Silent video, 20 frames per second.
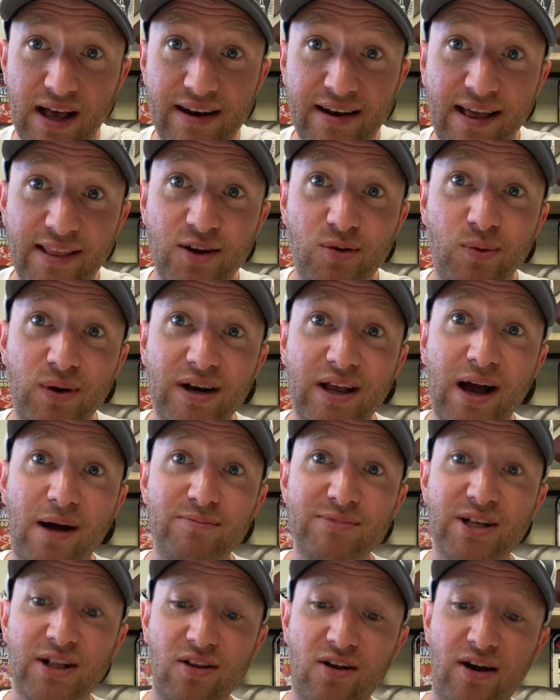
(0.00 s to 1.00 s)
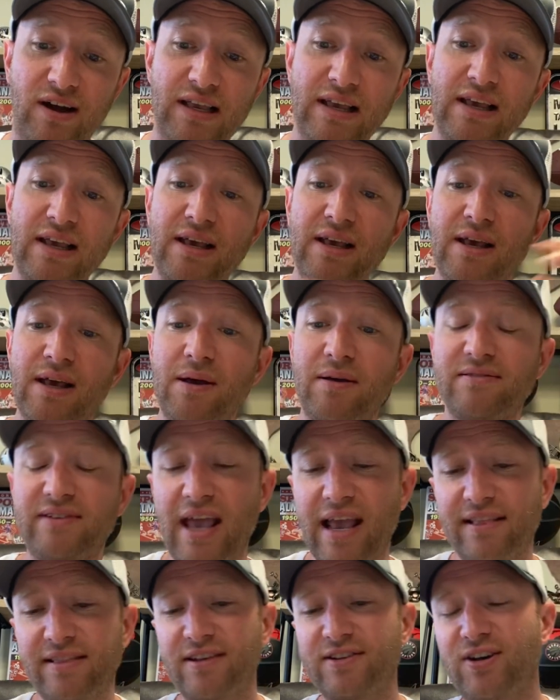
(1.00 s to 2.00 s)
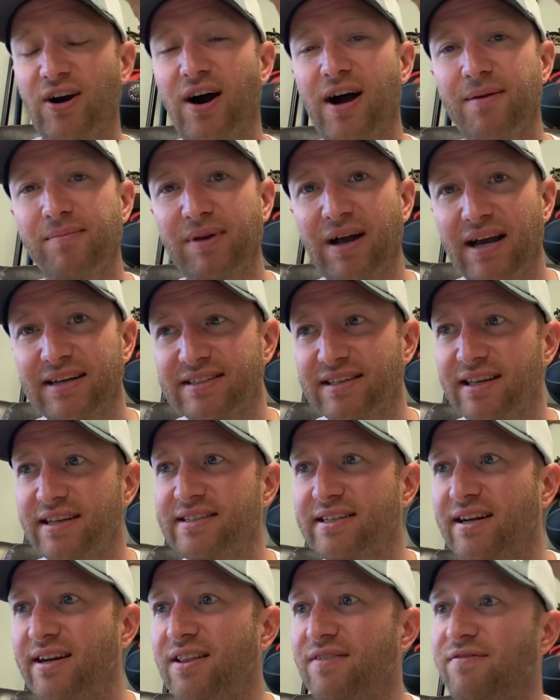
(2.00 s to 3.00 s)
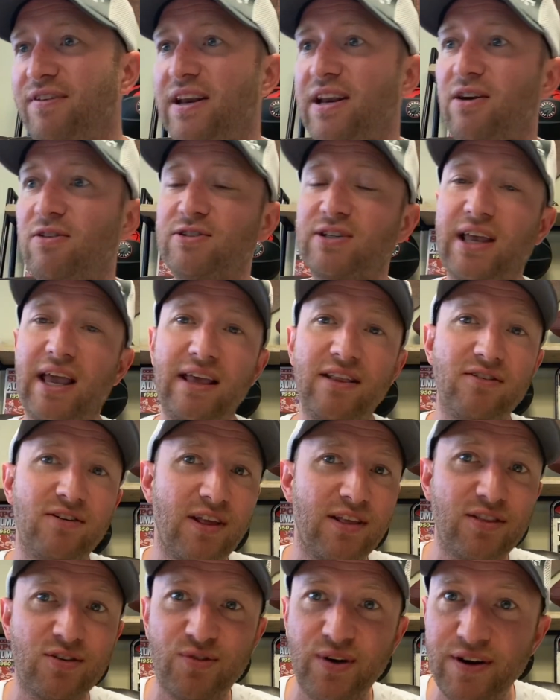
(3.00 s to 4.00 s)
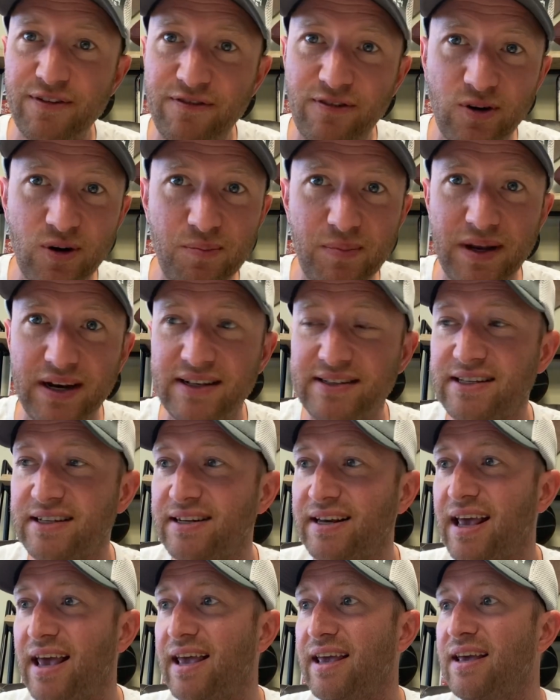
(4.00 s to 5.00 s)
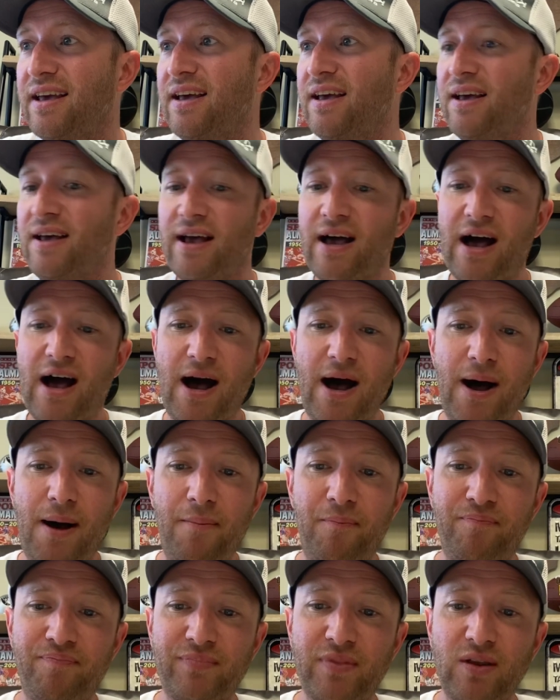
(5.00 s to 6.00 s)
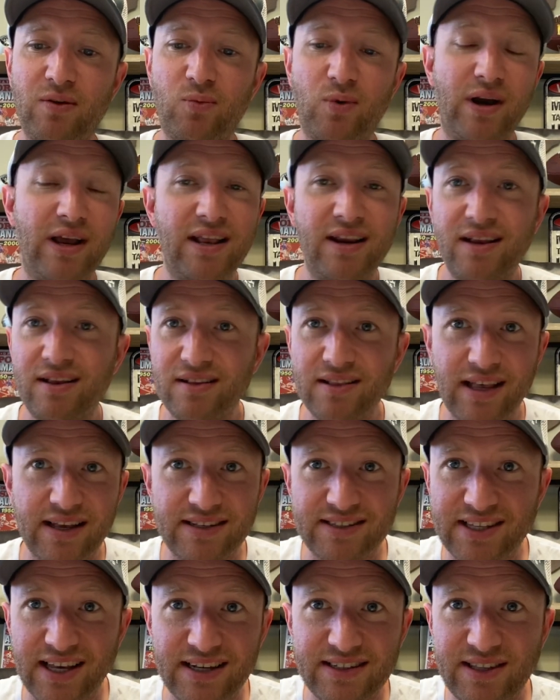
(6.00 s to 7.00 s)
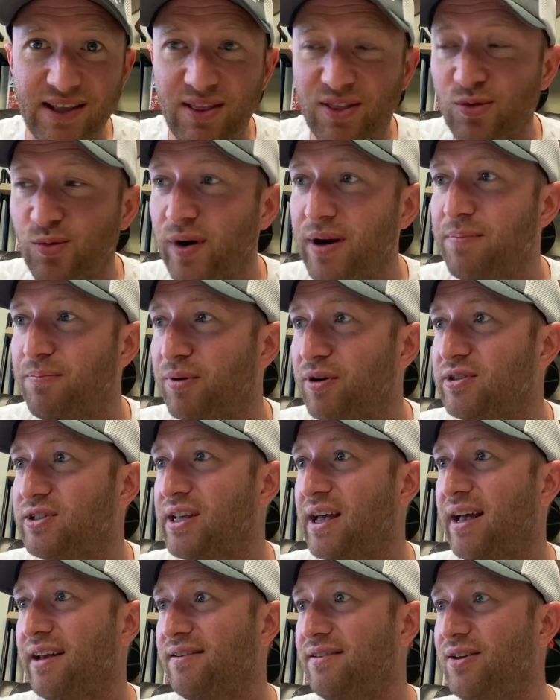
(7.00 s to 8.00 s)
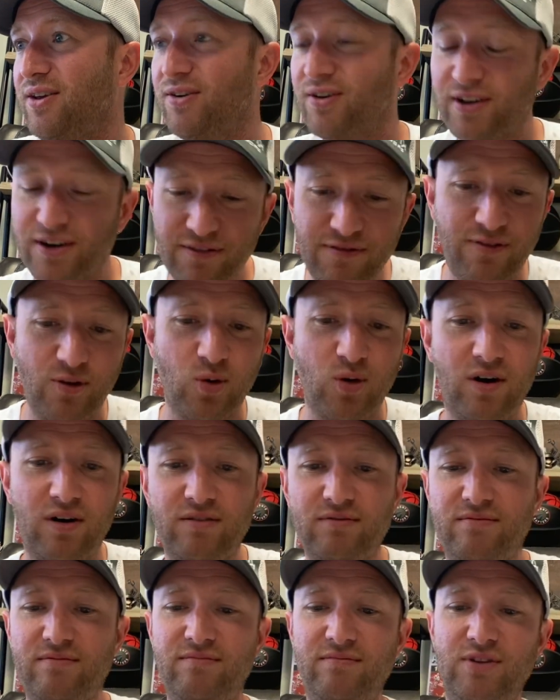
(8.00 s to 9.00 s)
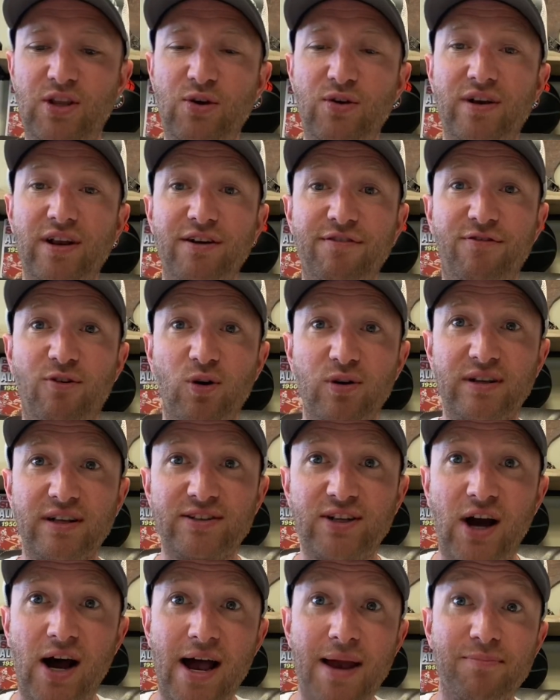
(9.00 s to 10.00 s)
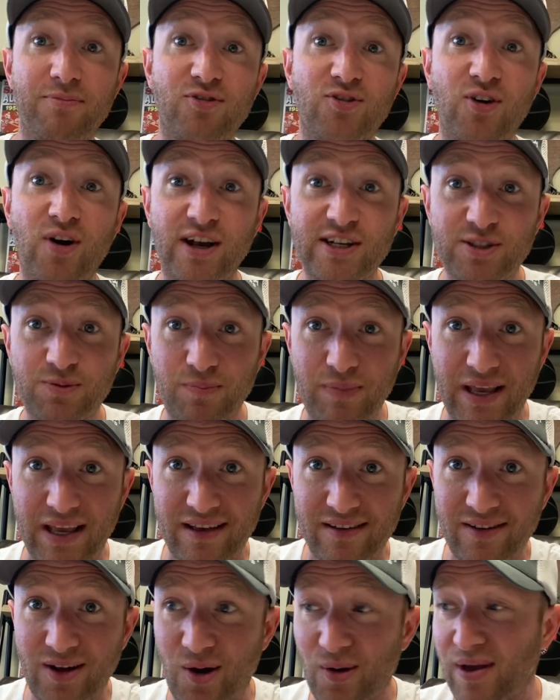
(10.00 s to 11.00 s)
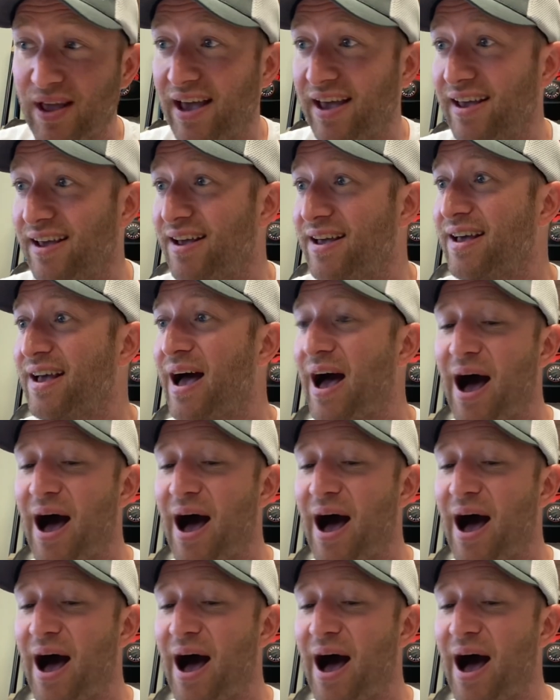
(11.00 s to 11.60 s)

Another one comes along. Take the time, guys. Listen to the videos. Okay, they're like three, four minutes a day. Um, we're hitting like 63%. You can afford, you can afford the time. Trust me. Okay.